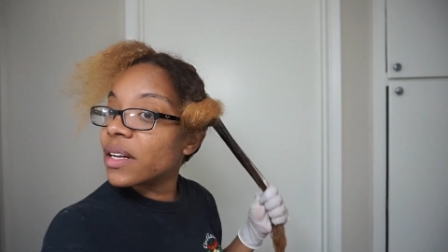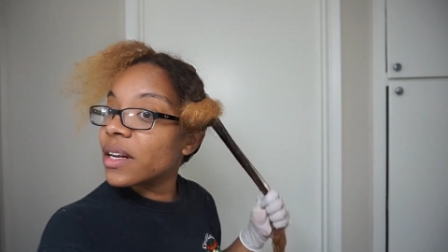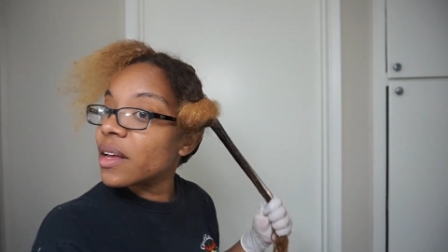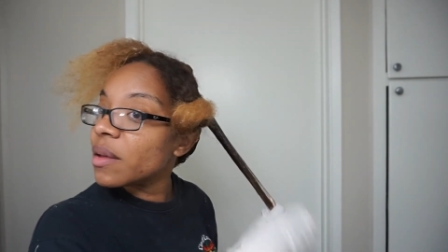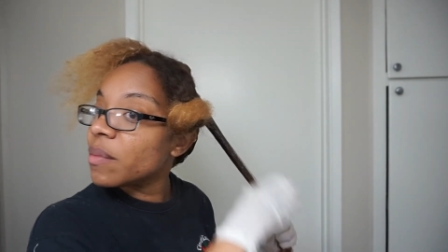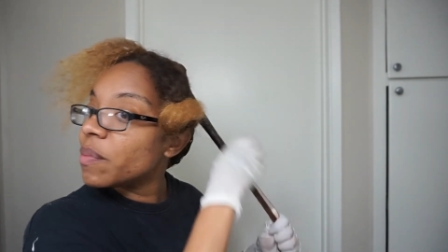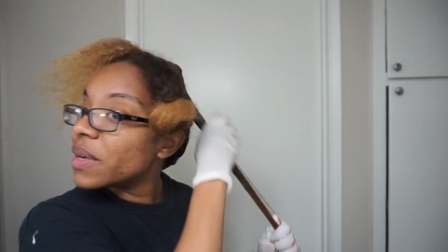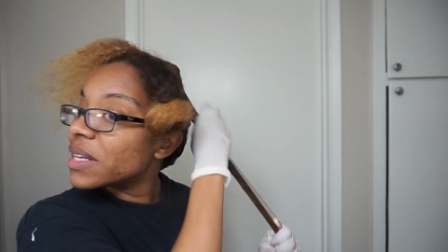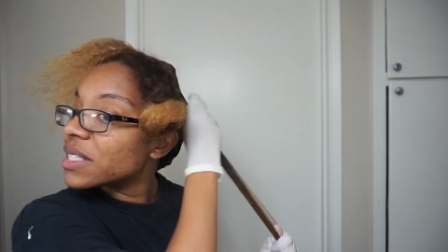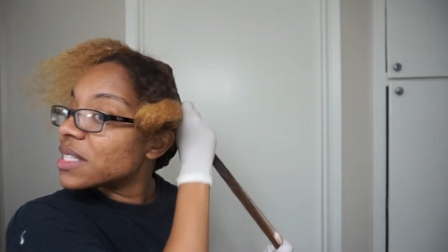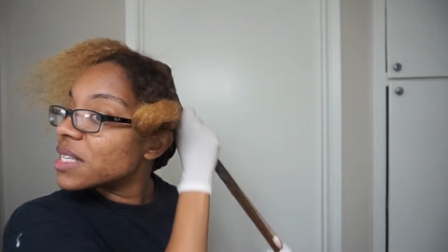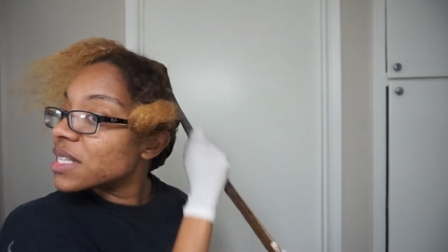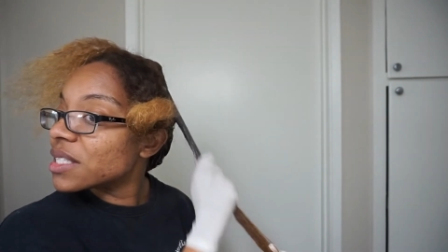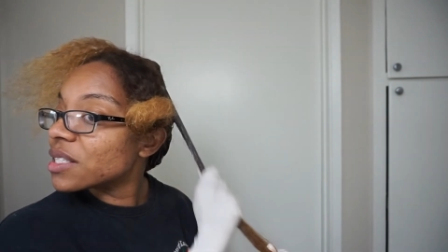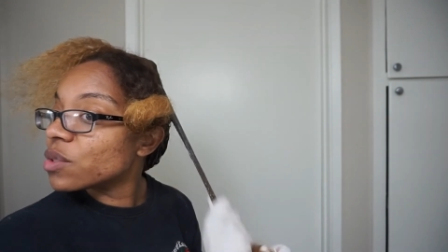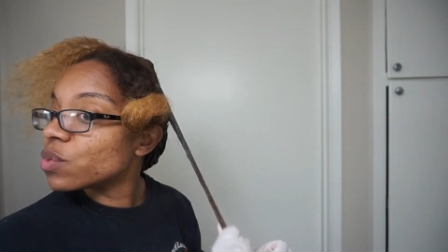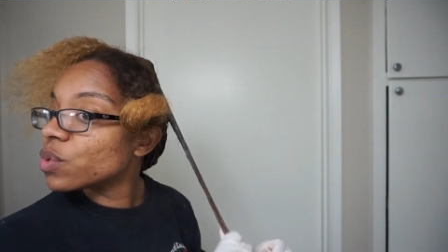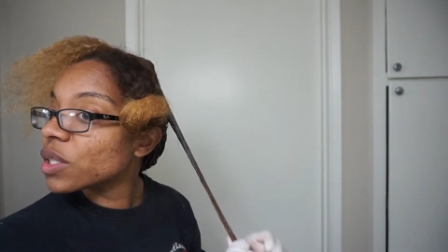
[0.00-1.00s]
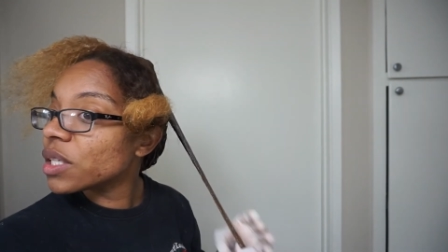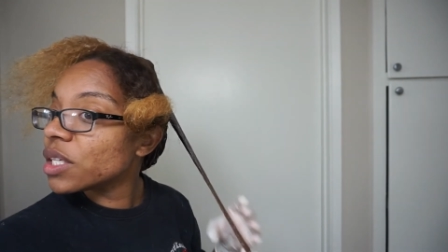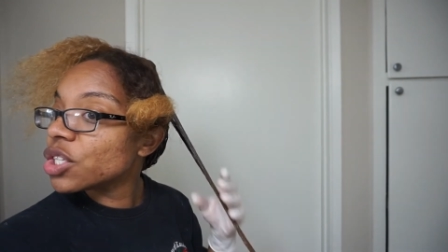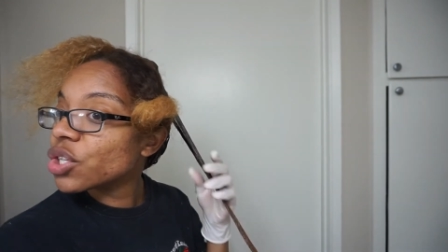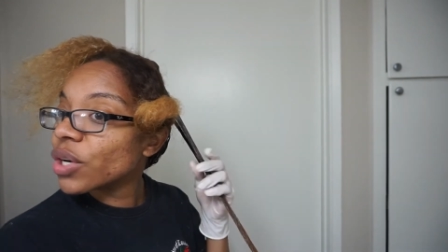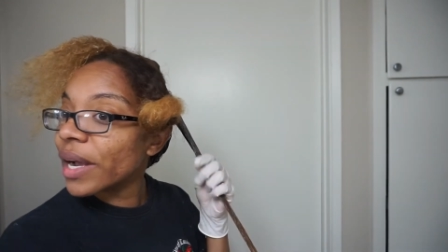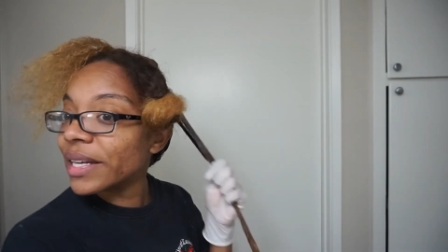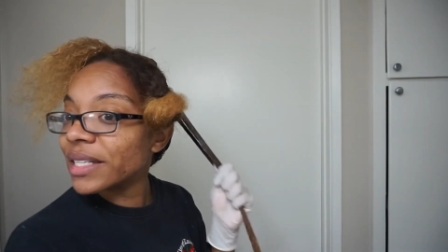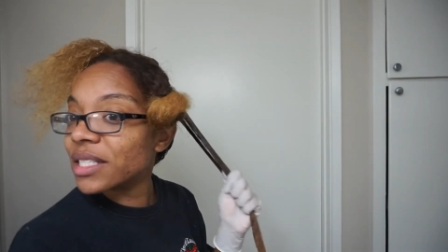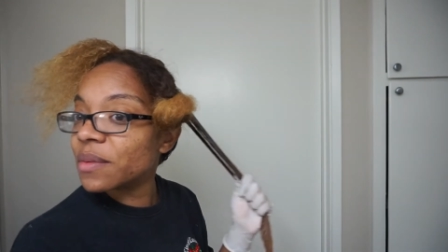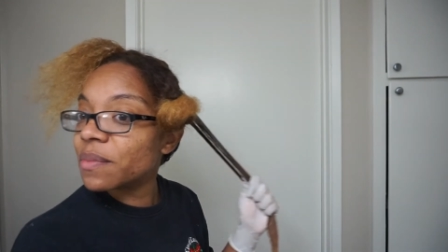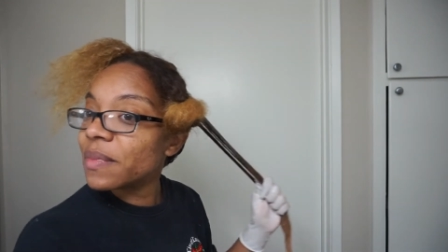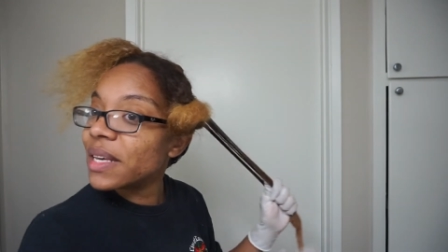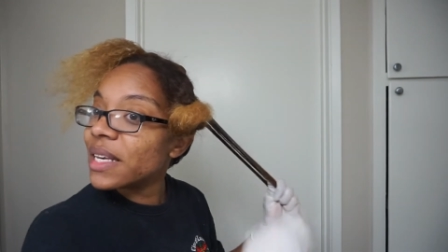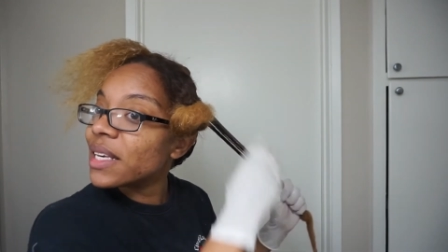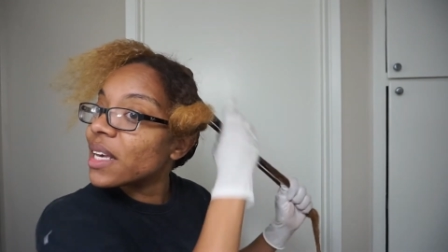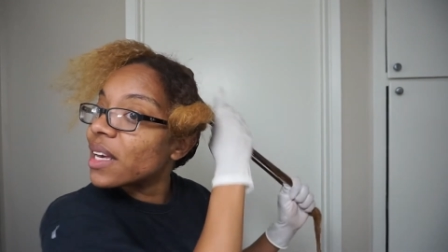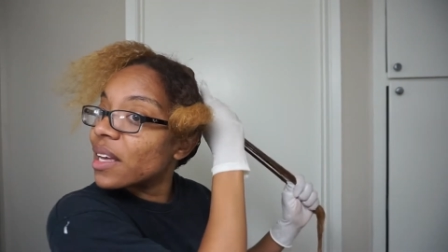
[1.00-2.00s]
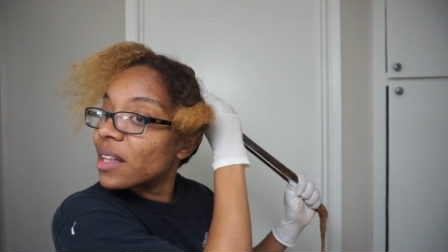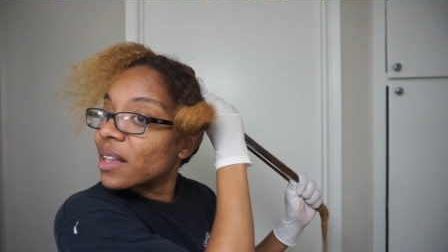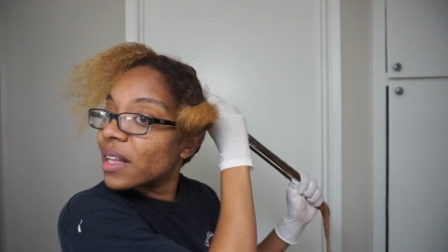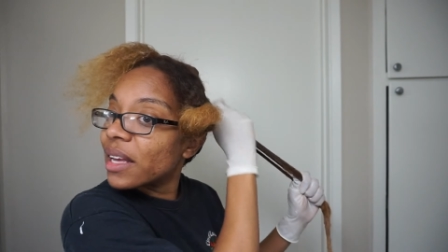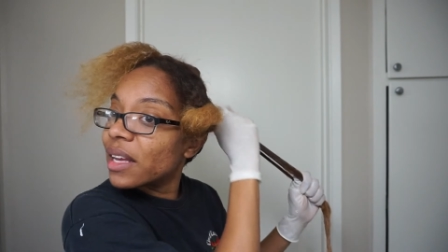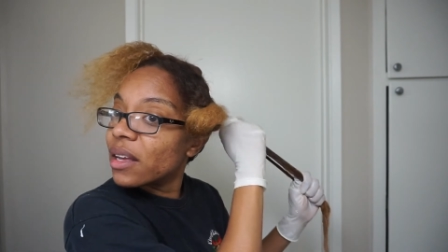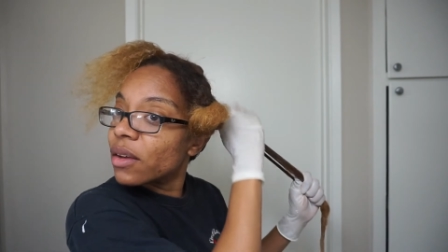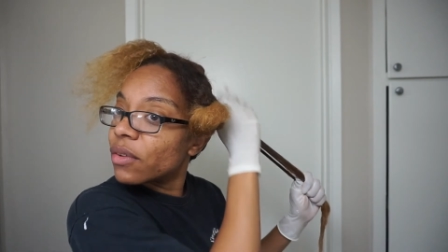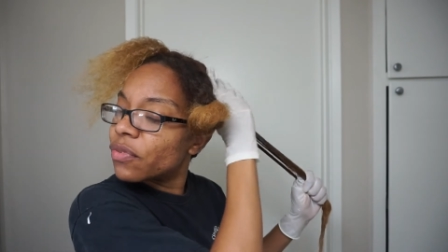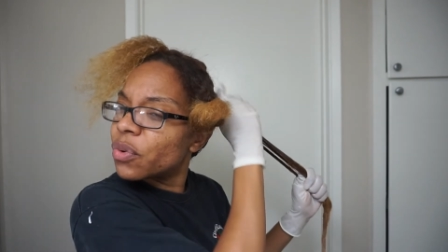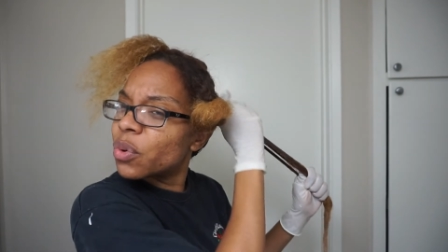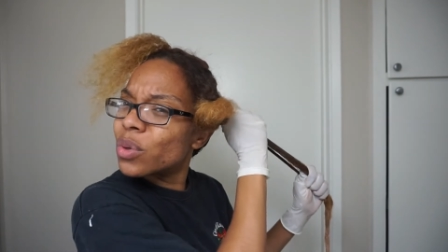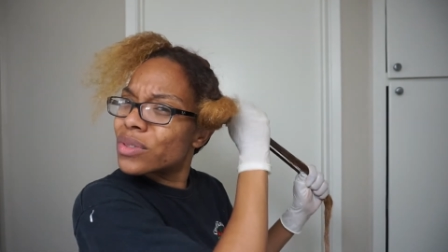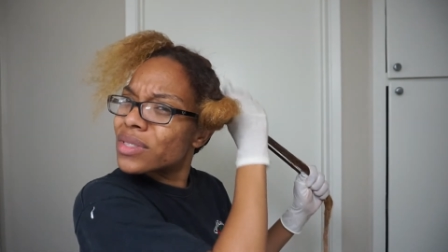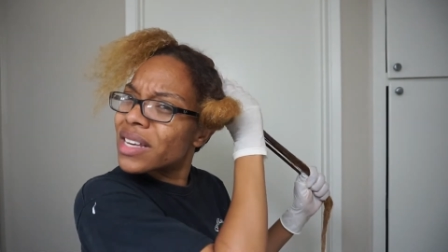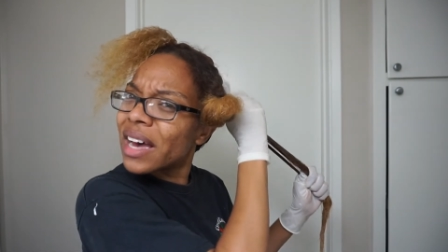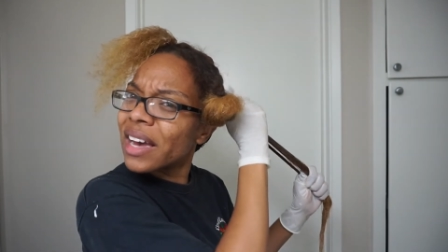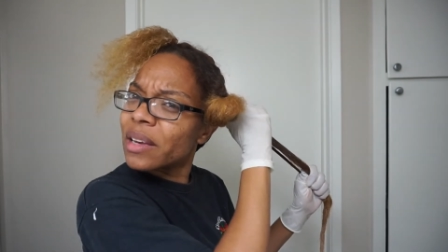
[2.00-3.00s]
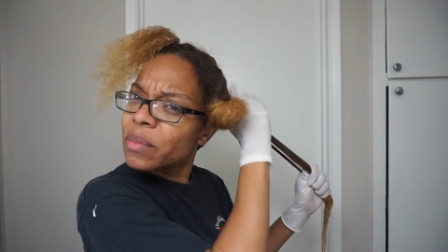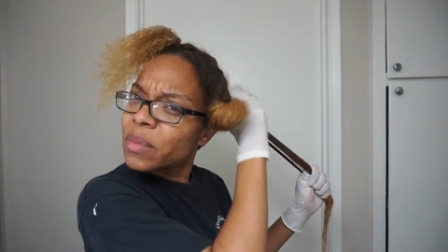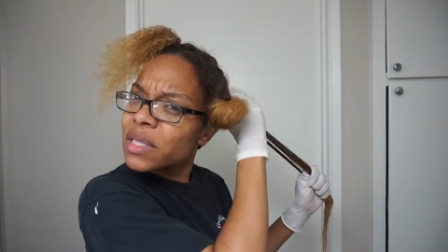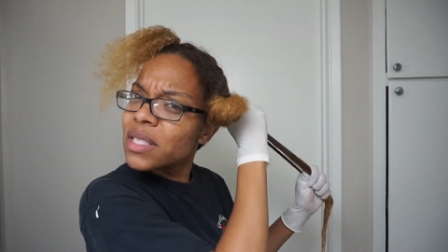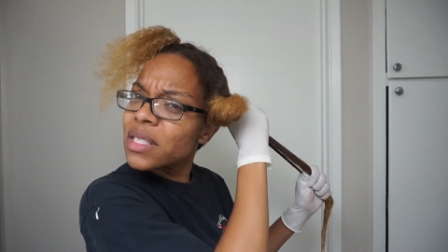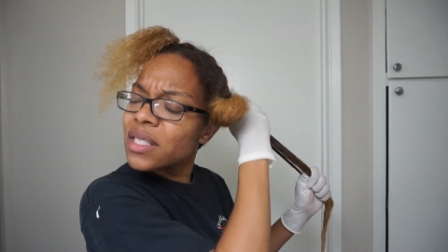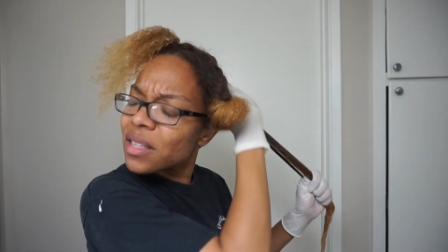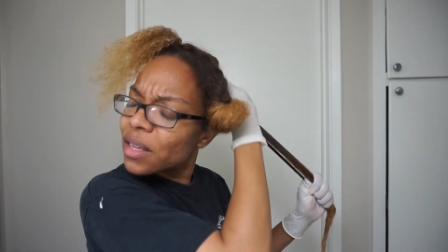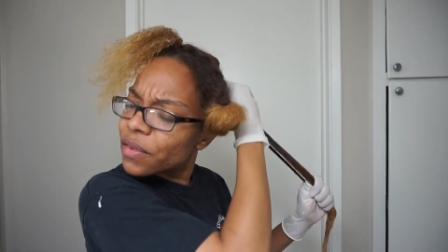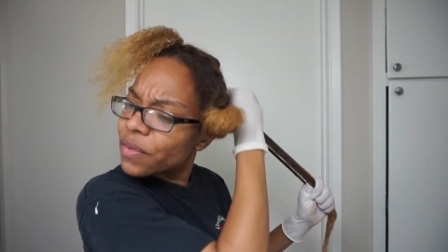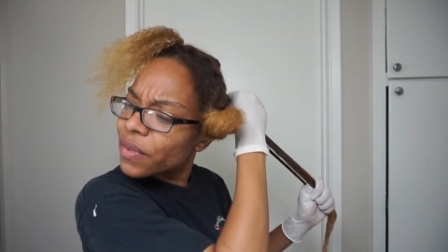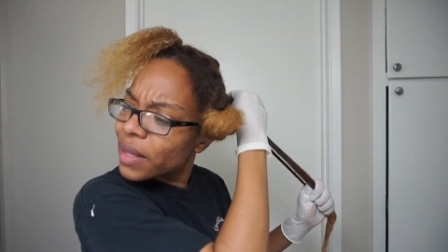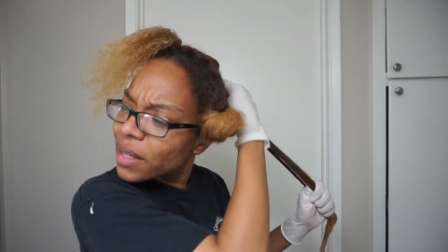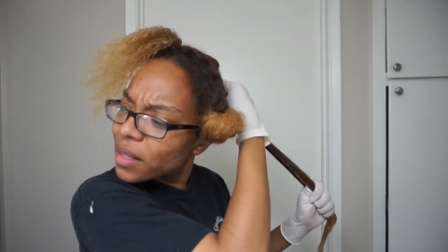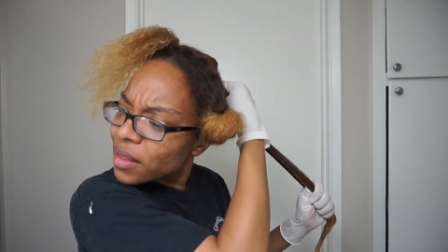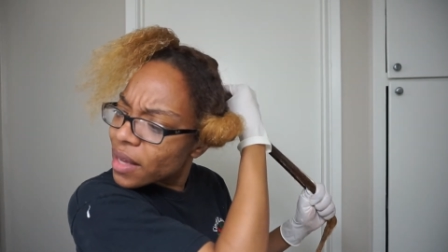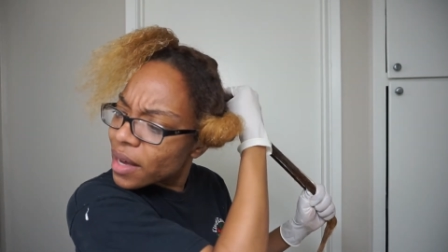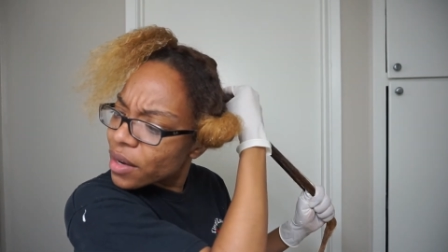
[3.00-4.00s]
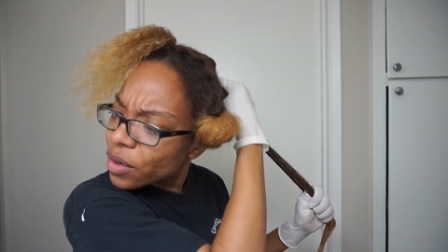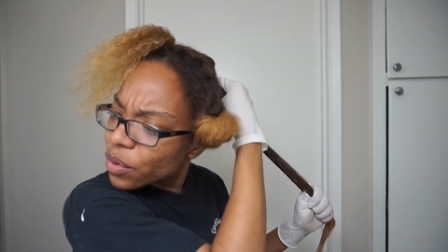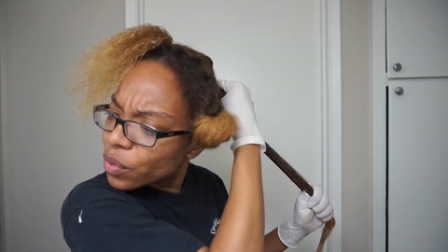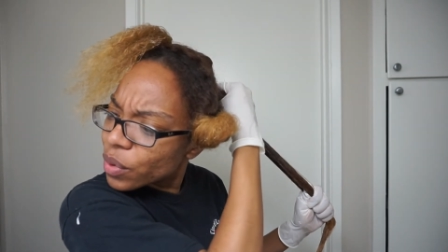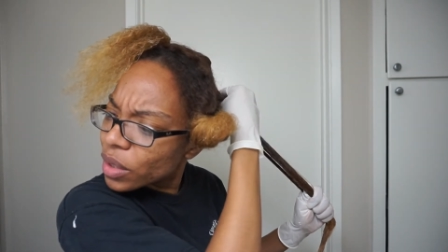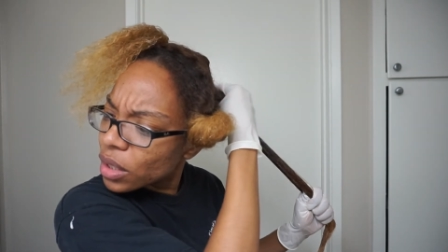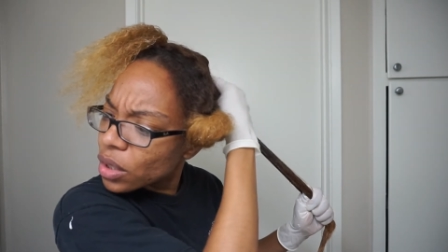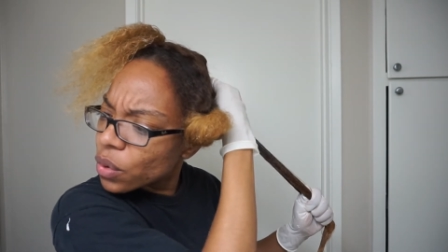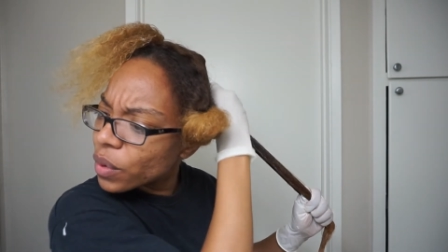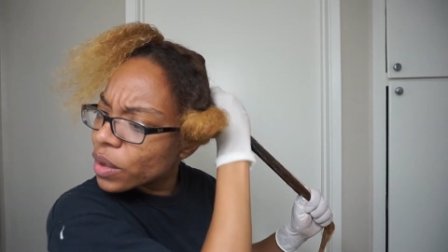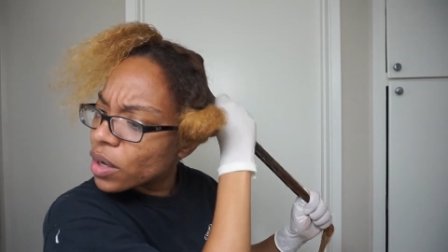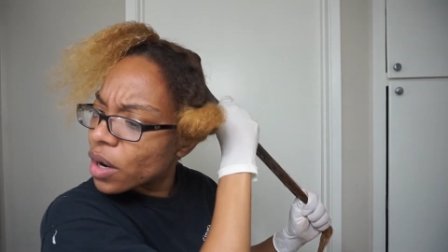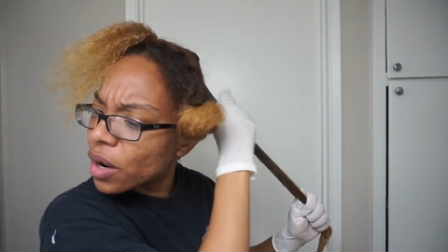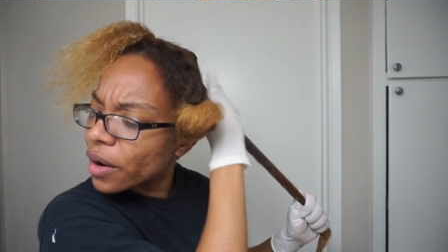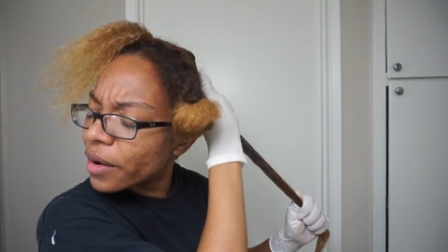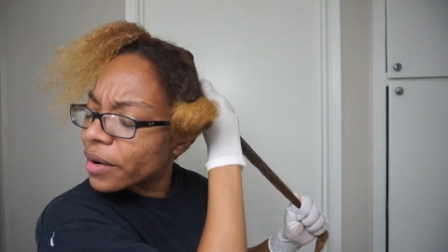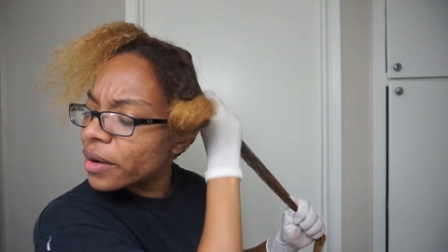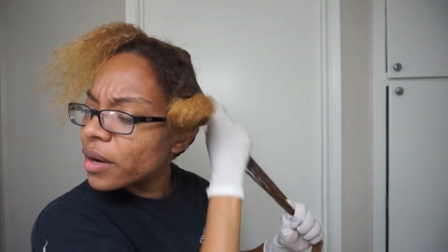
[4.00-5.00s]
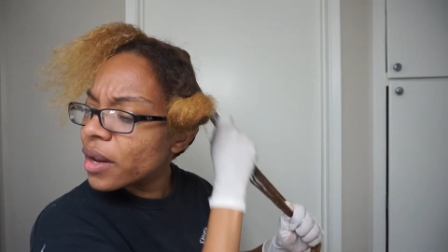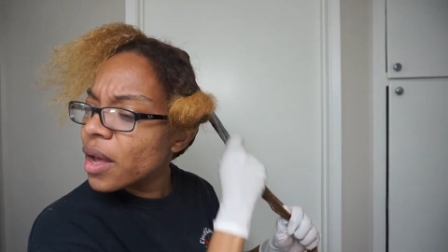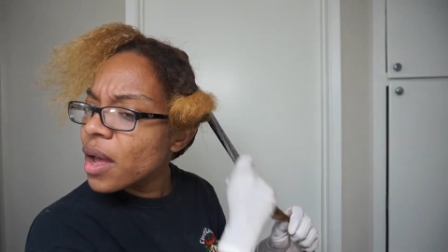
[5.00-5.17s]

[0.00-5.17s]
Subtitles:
a business and really trying to make it like full time and stuff like that, really going hard